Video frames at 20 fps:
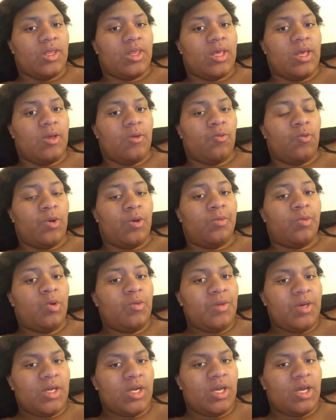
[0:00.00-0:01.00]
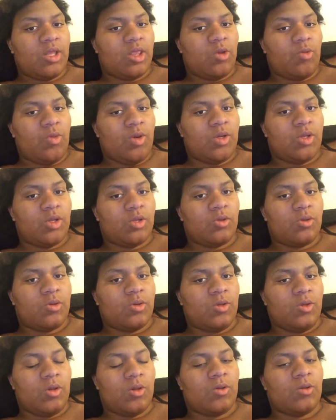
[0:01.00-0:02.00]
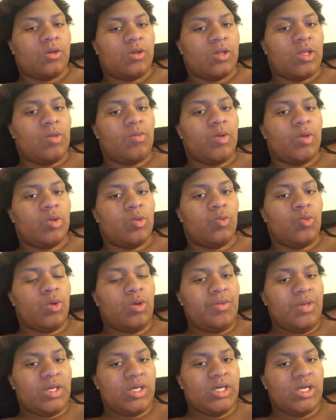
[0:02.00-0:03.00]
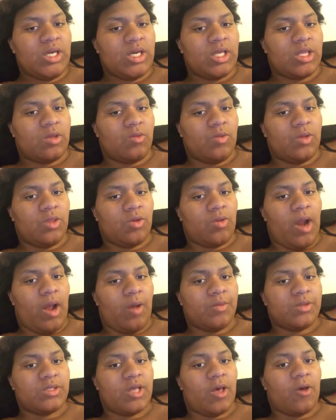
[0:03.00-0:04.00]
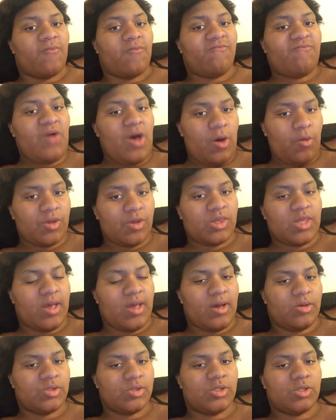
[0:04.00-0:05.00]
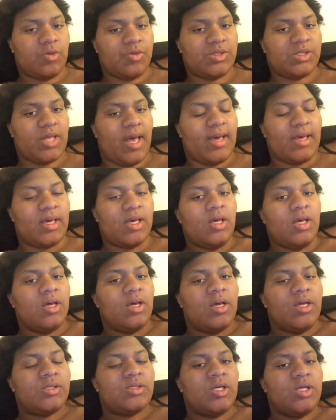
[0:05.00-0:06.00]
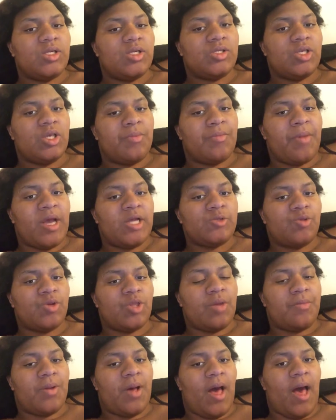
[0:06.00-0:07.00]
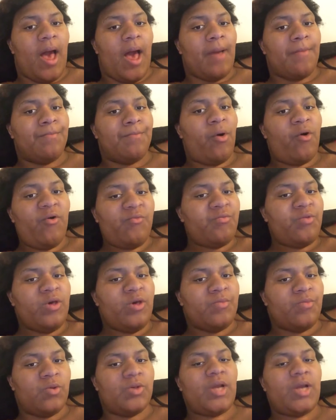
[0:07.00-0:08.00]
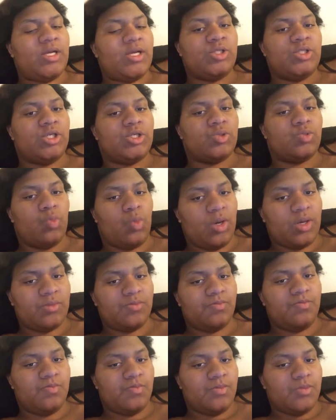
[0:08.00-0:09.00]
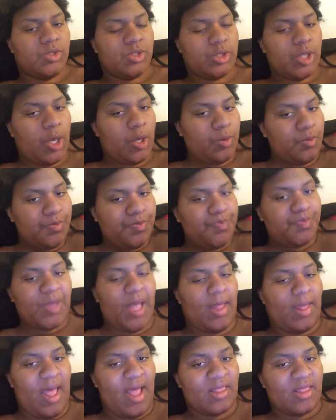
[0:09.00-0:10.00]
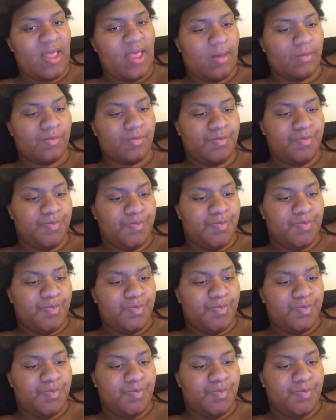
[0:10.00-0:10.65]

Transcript: And then when Ruby couldn't get the win, the crowd was like, fuck, what the hell? So it's like, it's good to see a match where they're behind both people and not just one. So I like that.